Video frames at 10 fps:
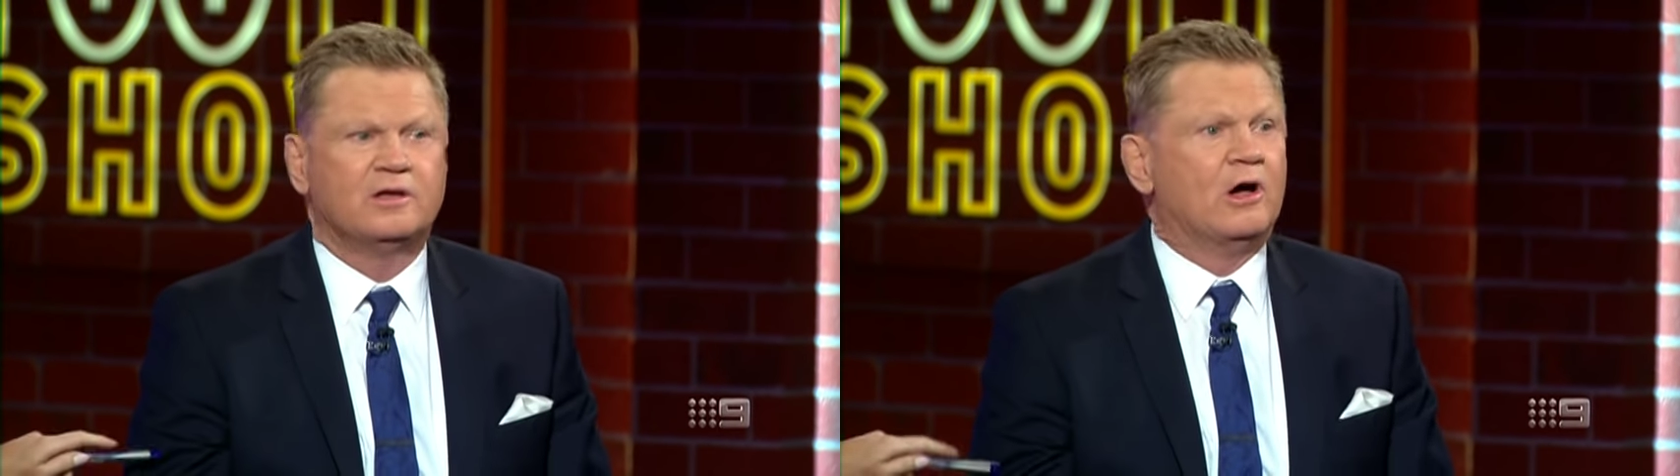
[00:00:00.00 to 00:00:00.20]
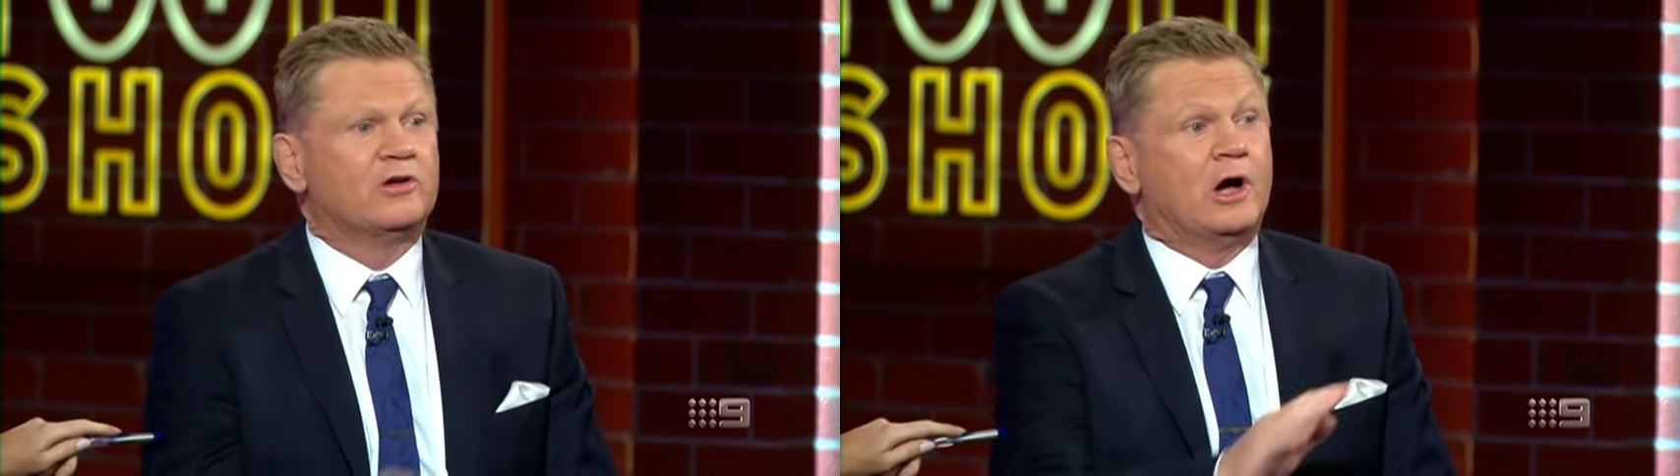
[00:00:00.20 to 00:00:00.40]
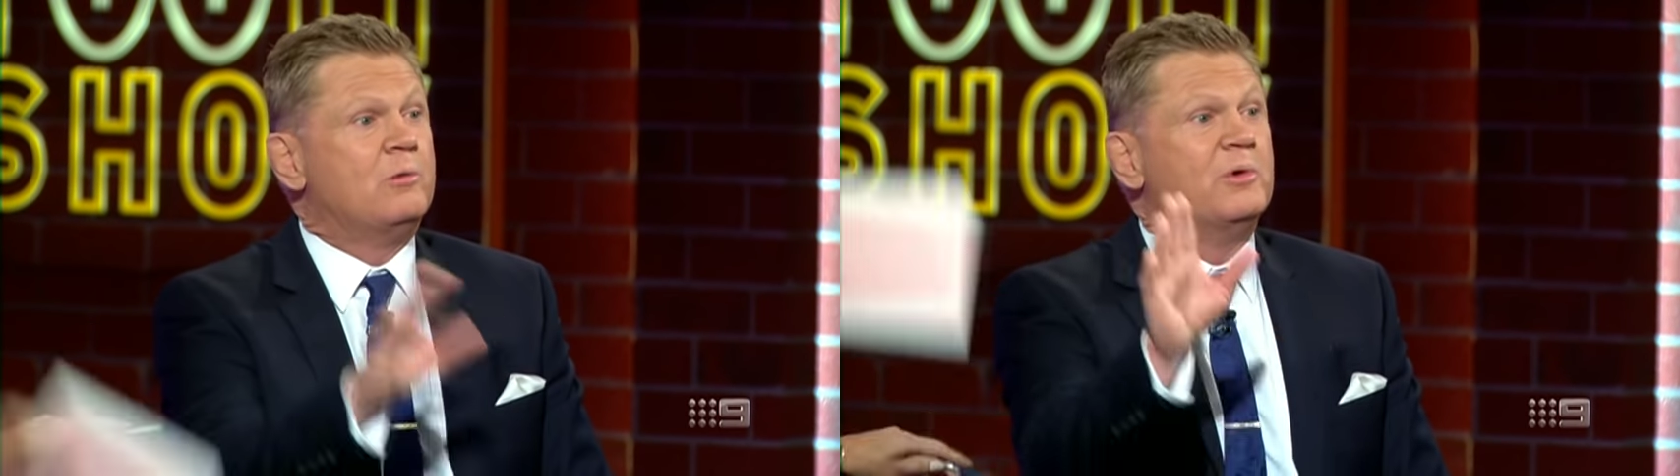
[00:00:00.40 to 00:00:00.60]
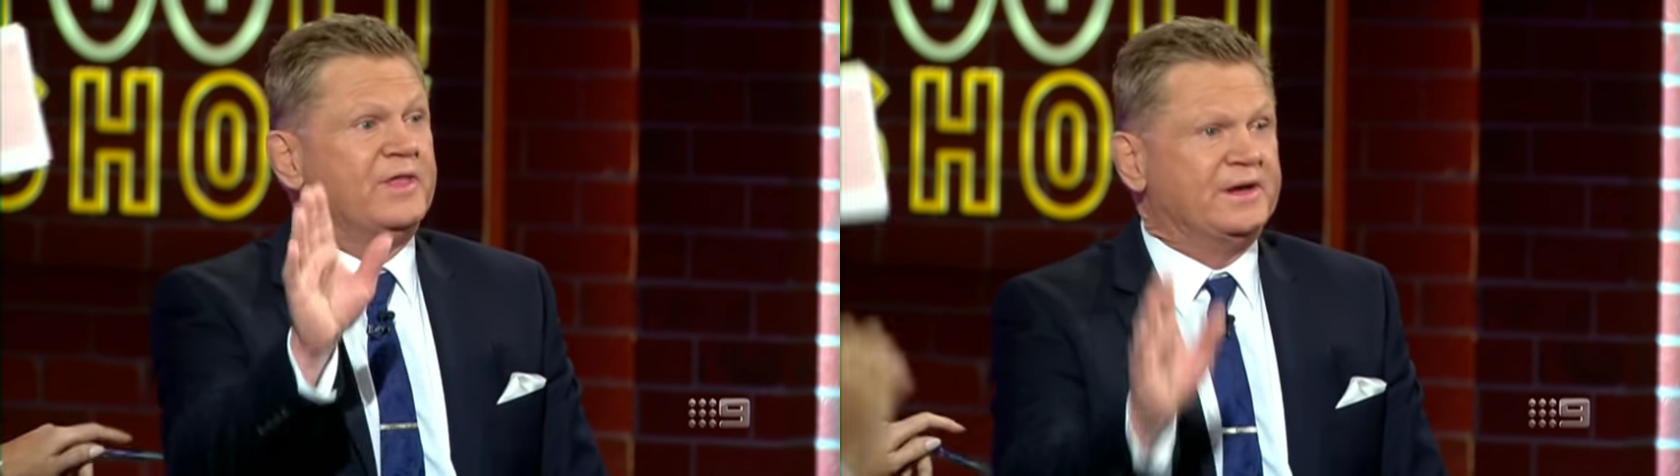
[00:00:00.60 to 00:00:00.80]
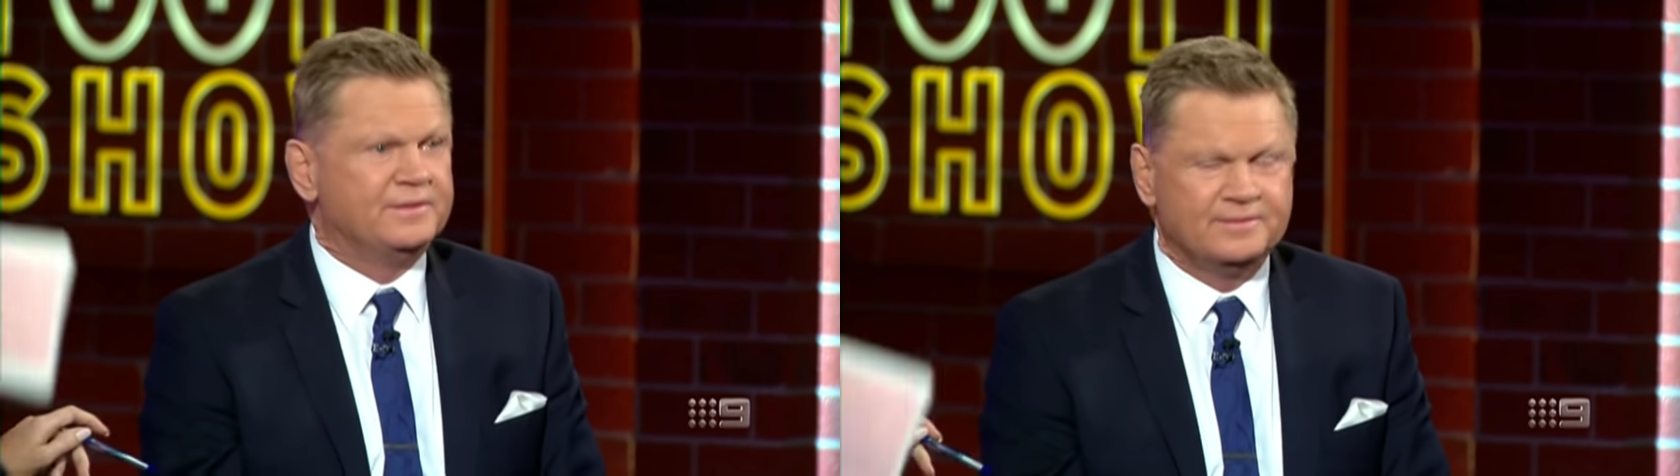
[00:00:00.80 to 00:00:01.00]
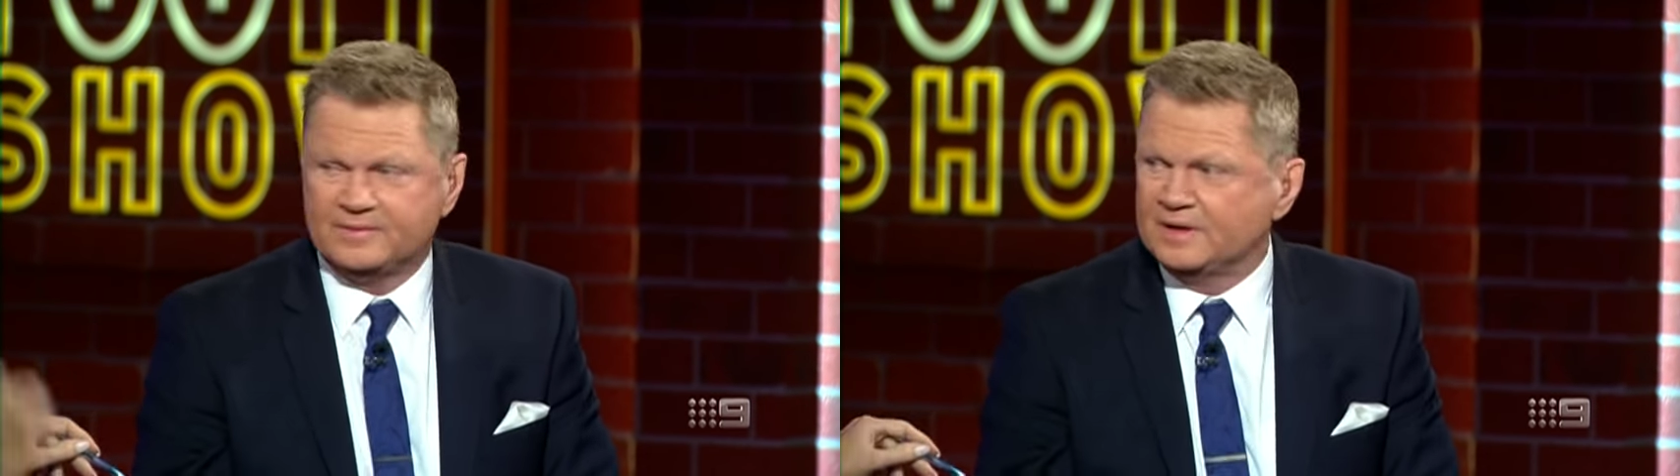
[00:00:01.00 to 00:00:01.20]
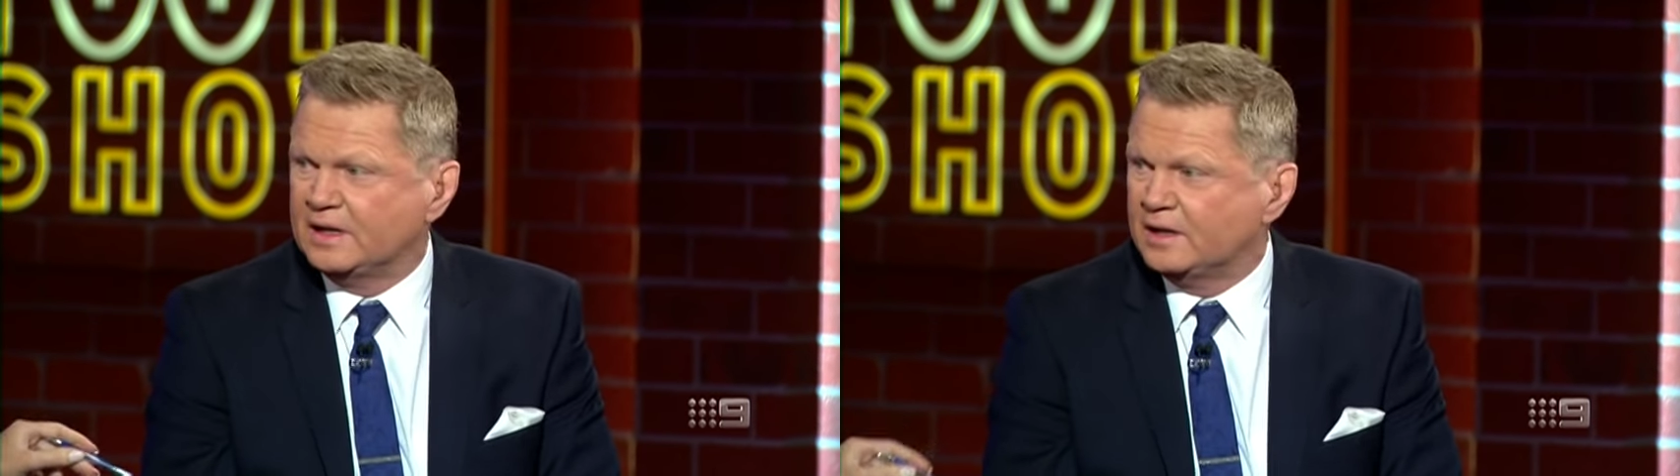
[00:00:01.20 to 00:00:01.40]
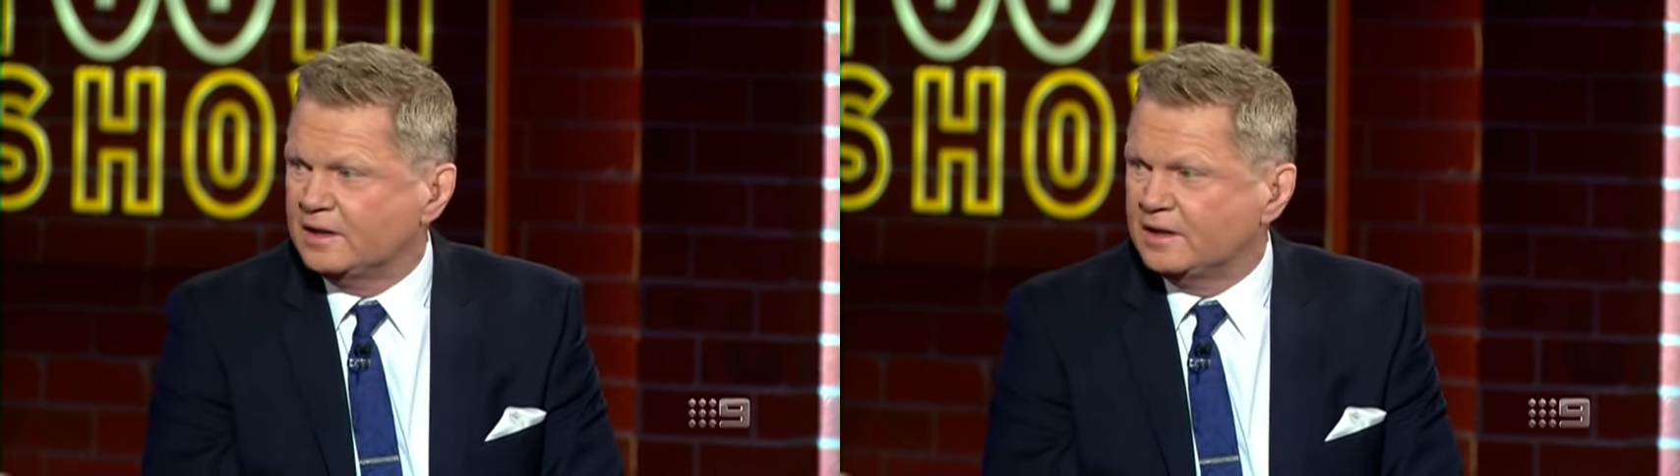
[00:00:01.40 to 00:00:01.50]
I'll go on with it. All right.